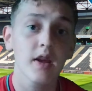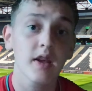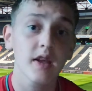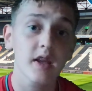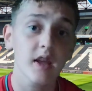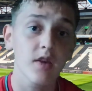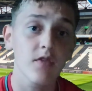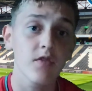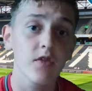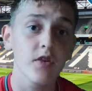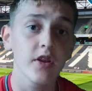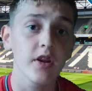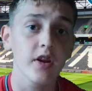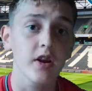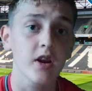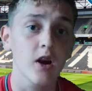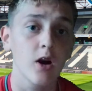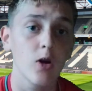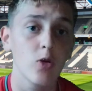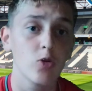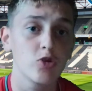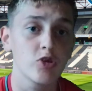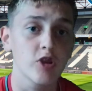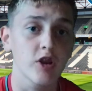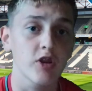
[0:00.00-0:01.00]
given that
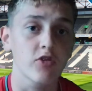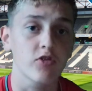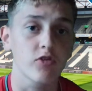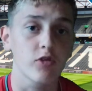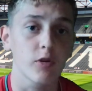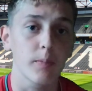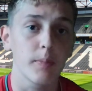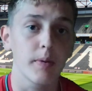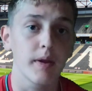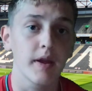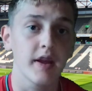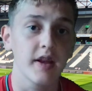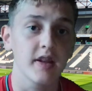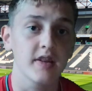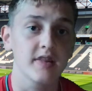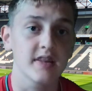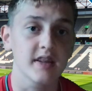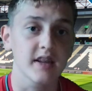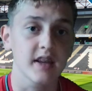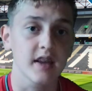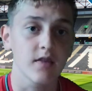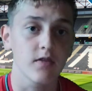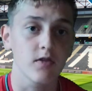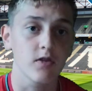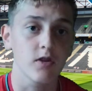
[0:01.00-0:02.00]
Colchester appear to
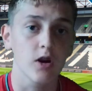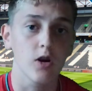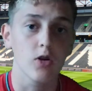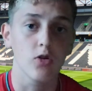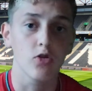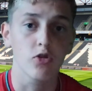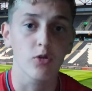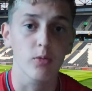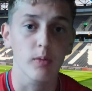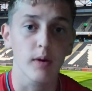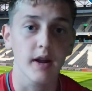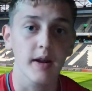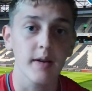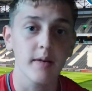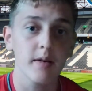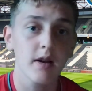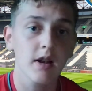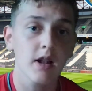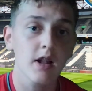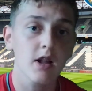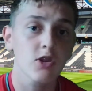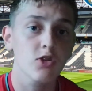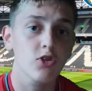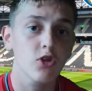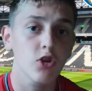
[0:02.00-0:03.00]
give goals away,
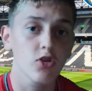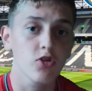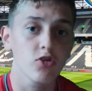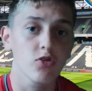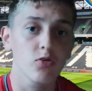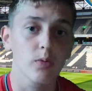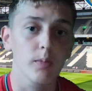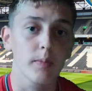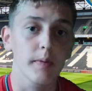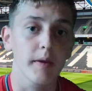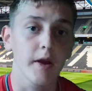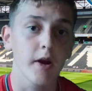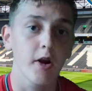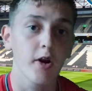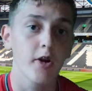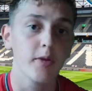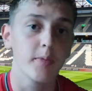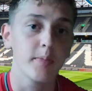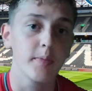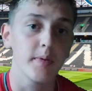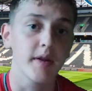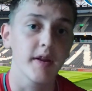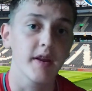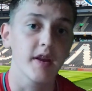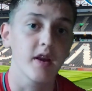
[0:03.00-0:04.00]
Dons will be
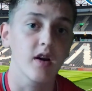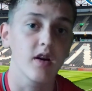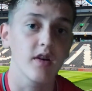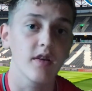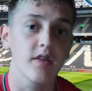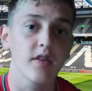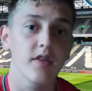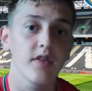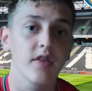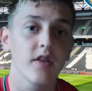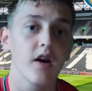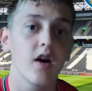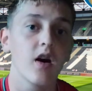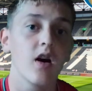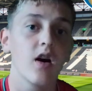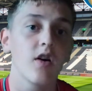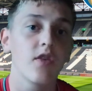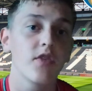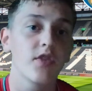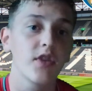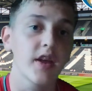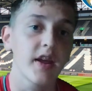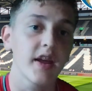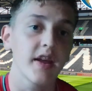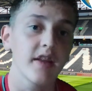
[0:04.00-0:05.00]
hoping that
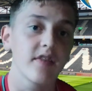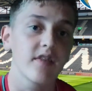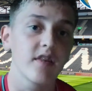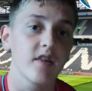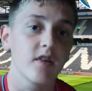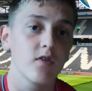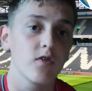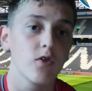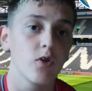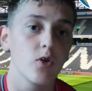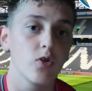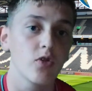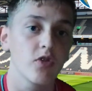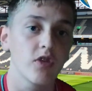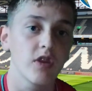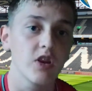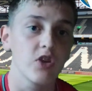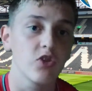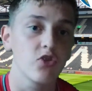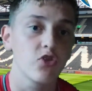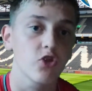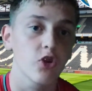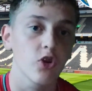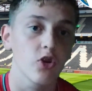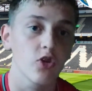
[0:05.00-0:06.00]
after hitting 14
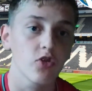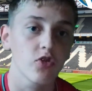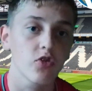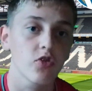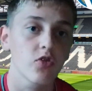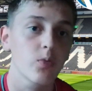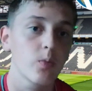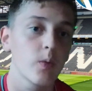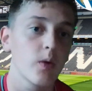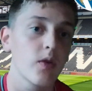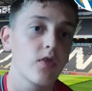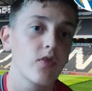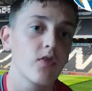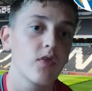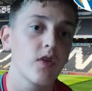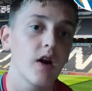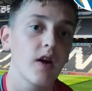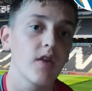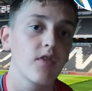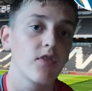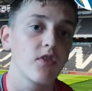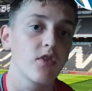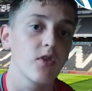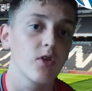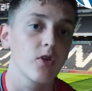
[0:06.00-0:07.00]
shots with
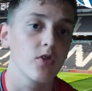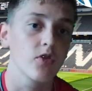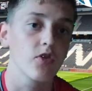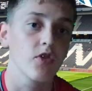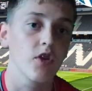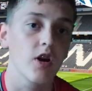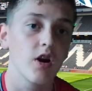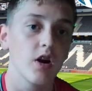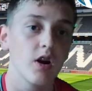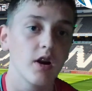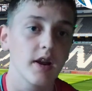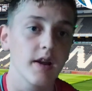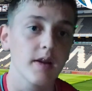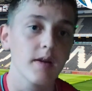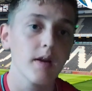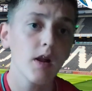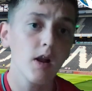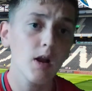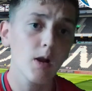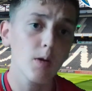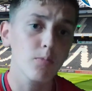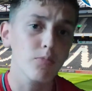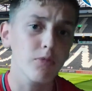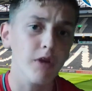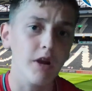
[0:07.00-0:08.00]
5 on target
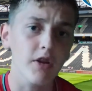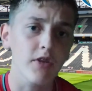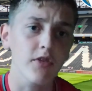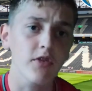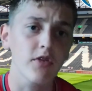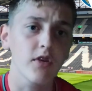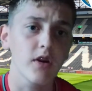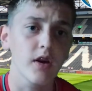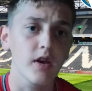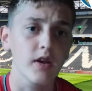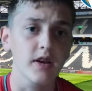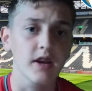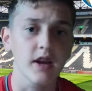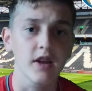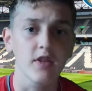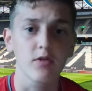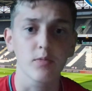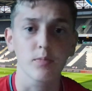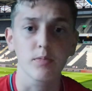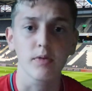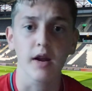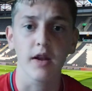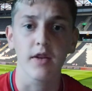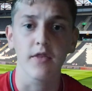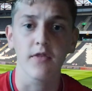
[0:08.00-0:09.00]
against
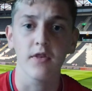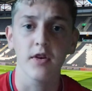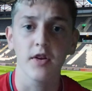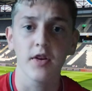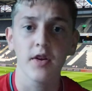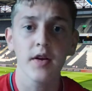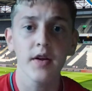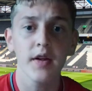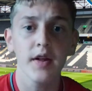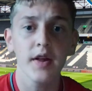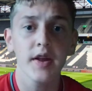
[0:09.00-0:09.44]
Bradford,